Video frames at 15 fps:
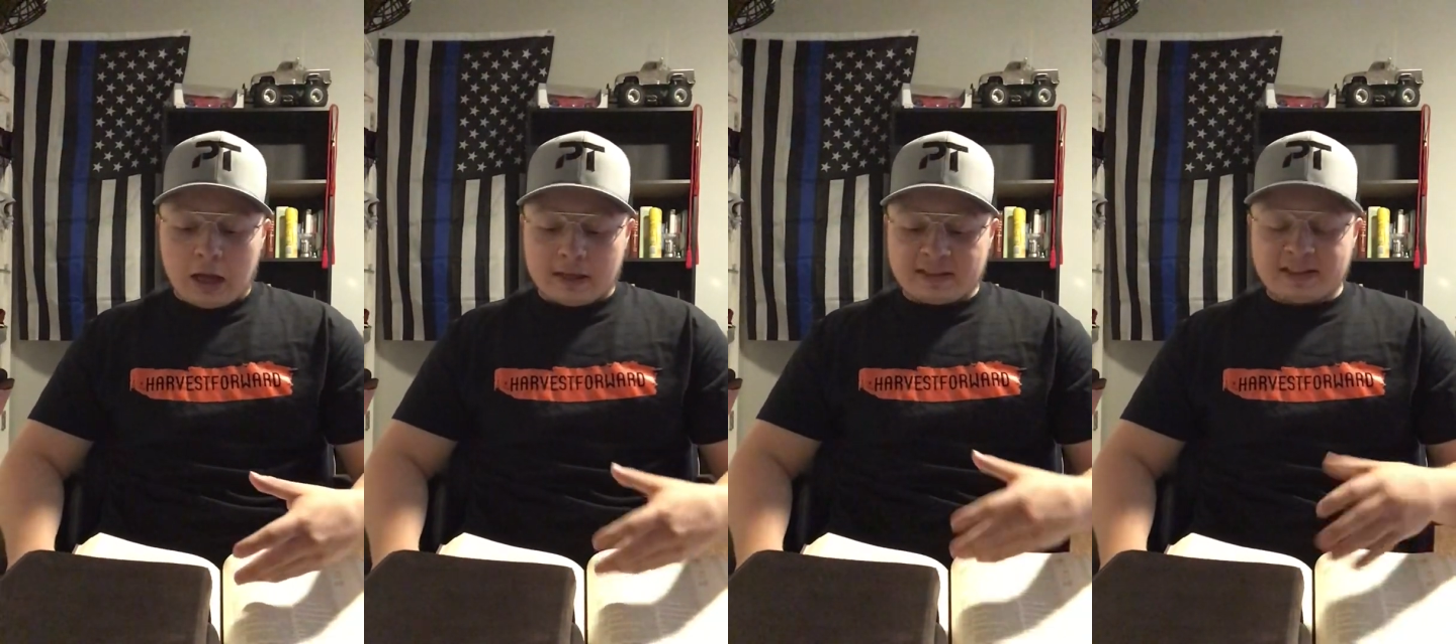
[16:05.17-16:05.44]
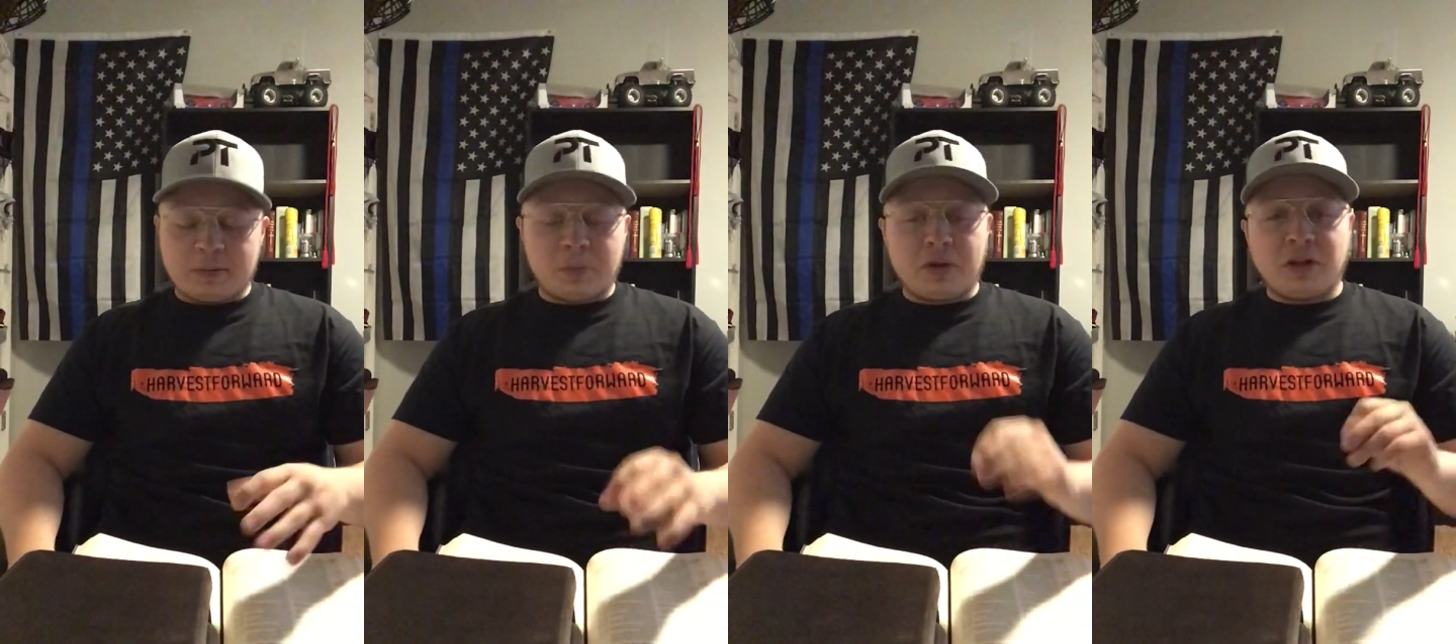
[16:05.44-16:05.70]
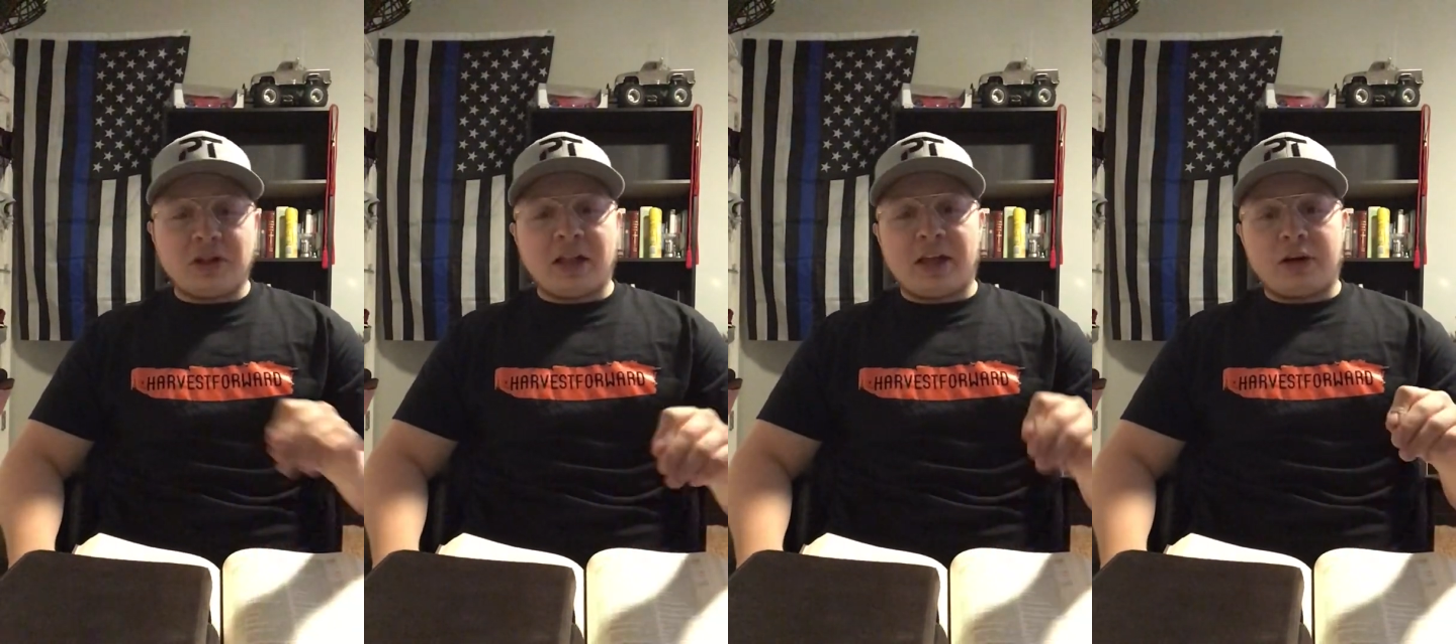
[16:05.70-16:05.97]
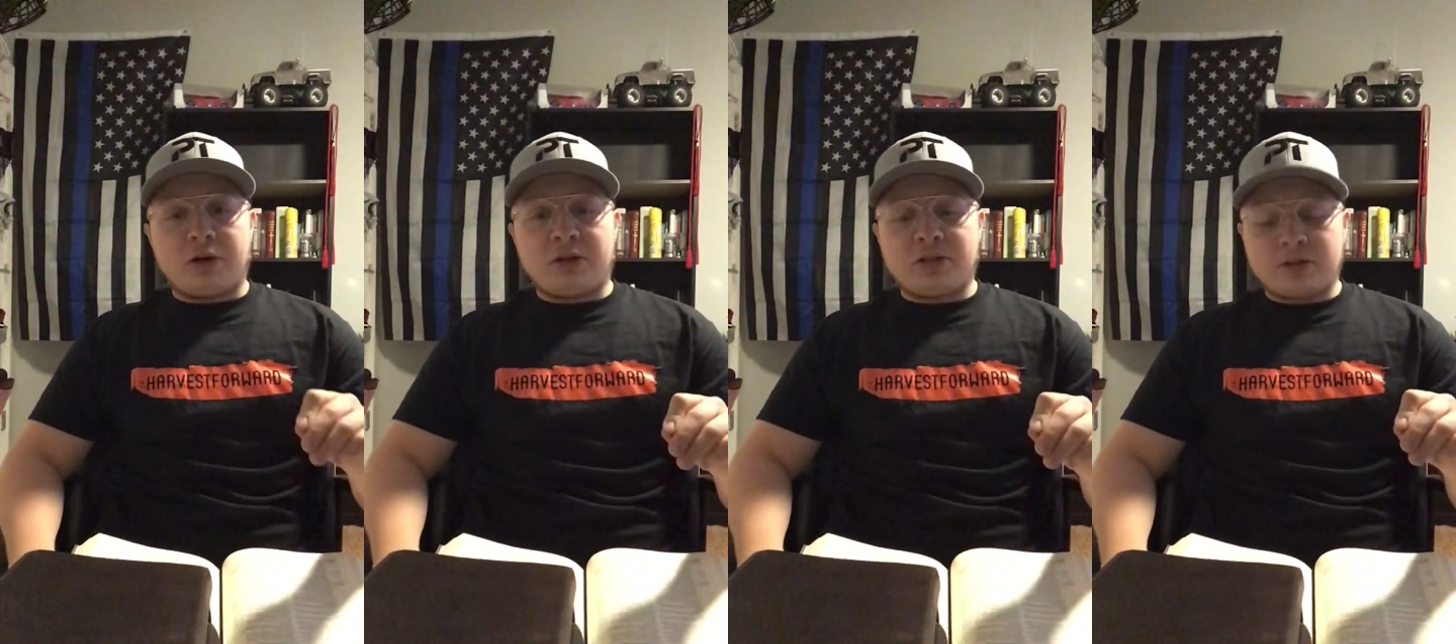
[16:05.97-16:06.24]
some of the
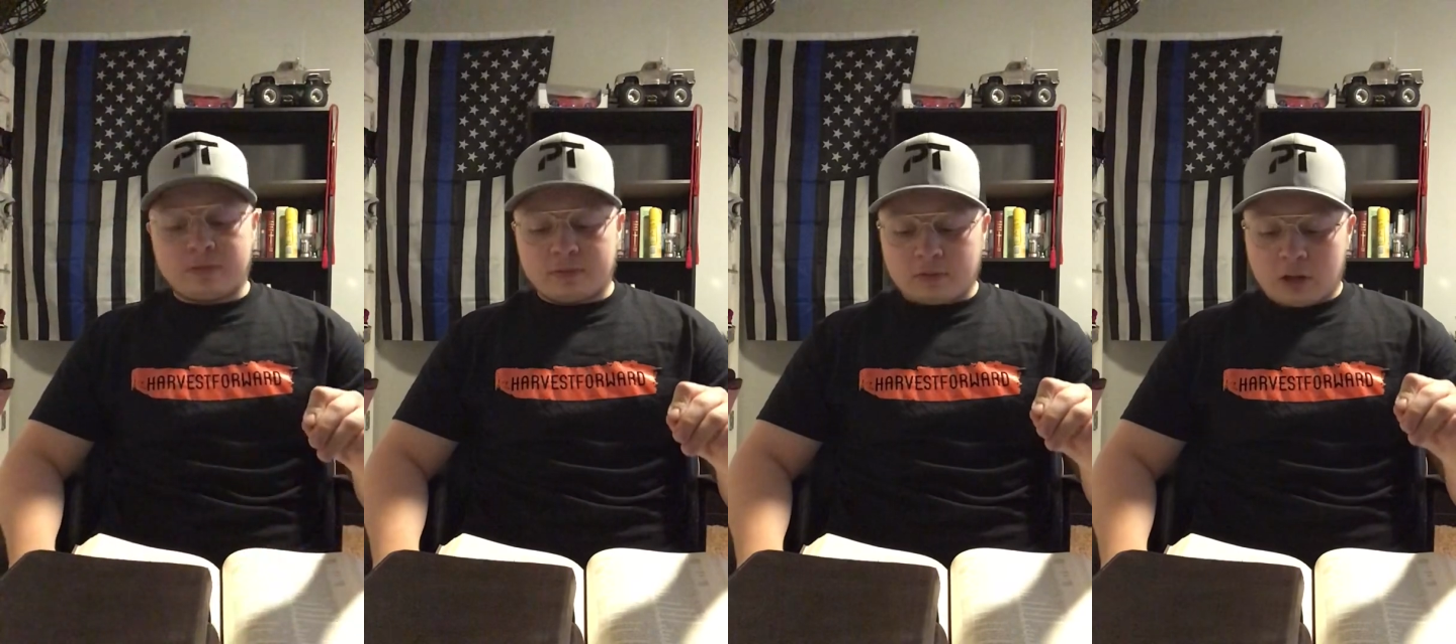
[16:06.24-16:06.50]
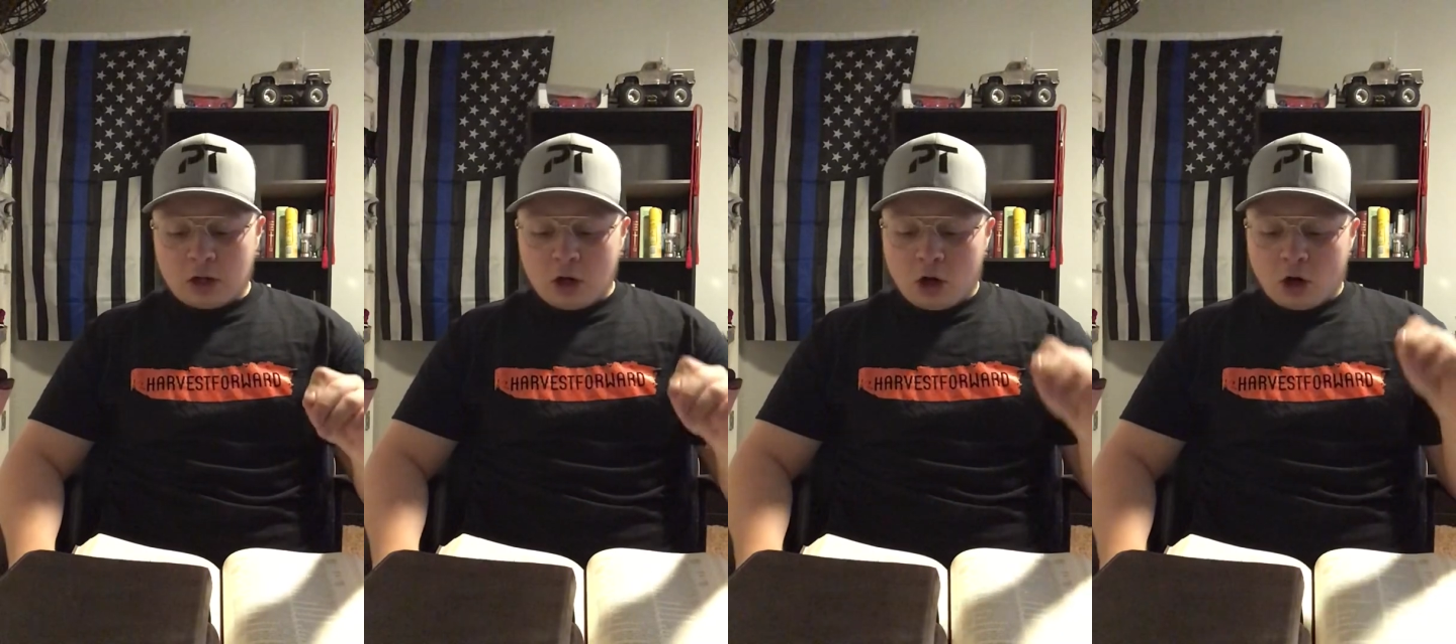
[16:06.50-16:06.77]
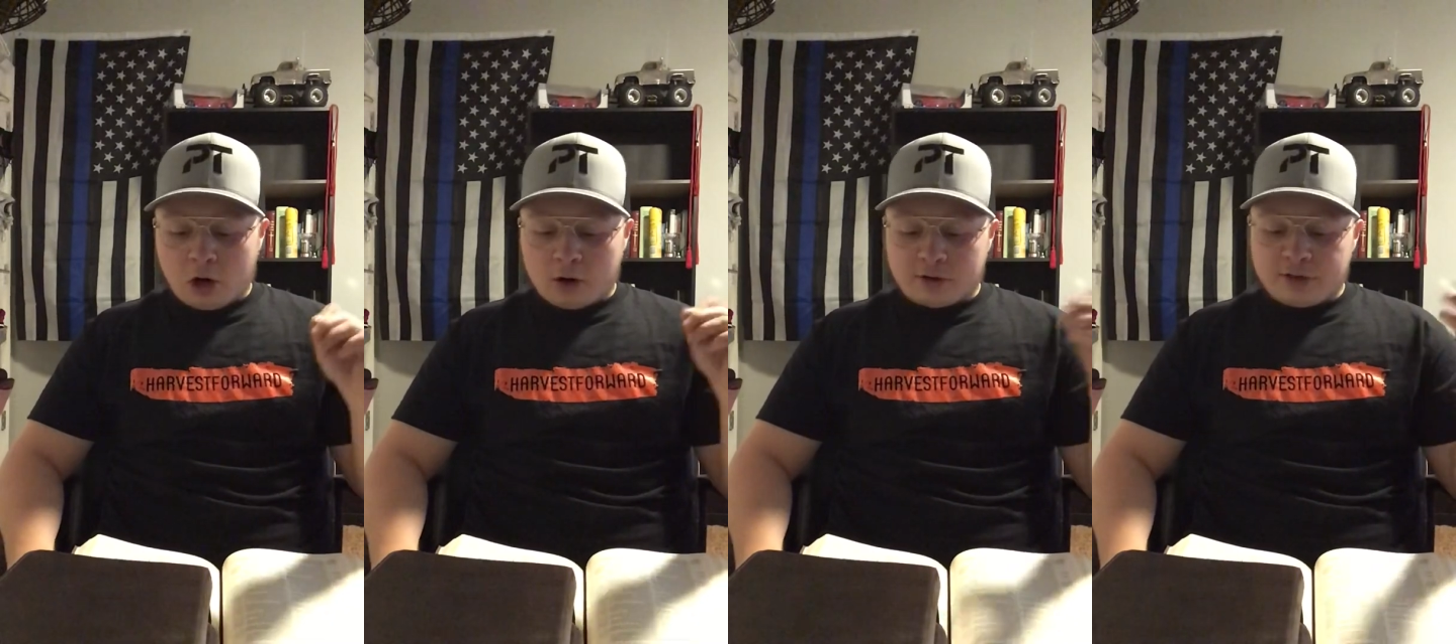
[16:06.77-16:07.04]
letters are